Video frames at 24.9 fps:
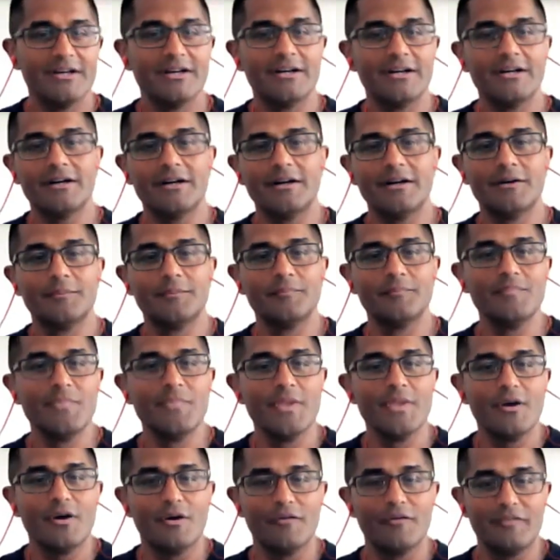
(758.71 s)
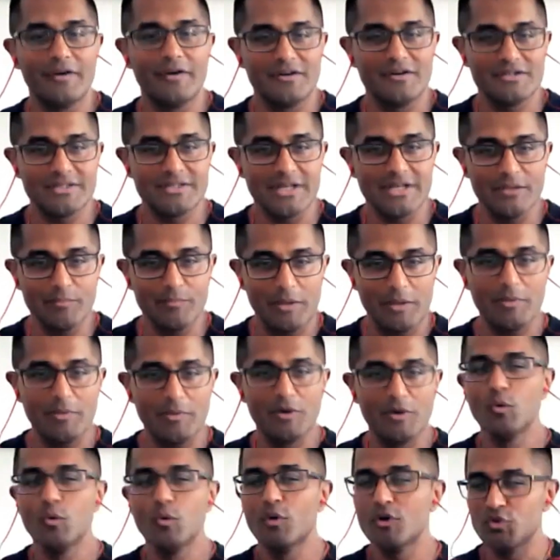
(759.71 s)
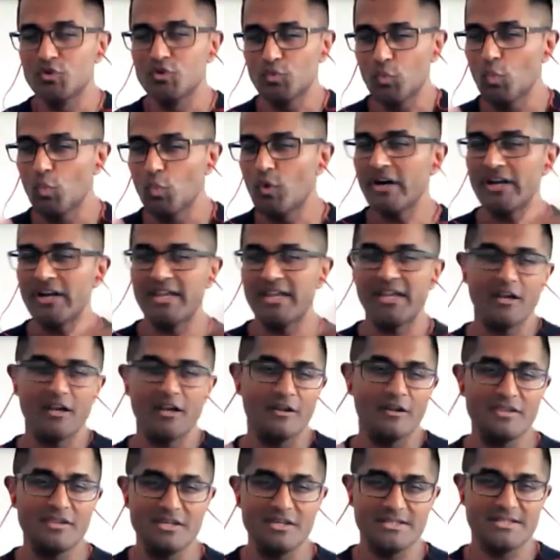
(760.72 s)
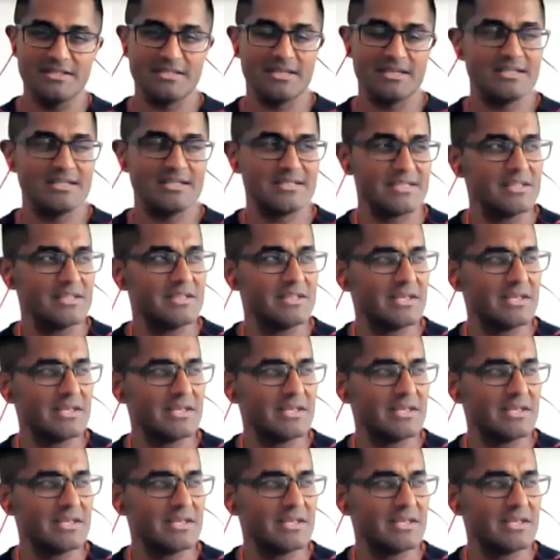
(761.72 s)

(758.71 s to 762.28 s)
or various other people who were working on these things.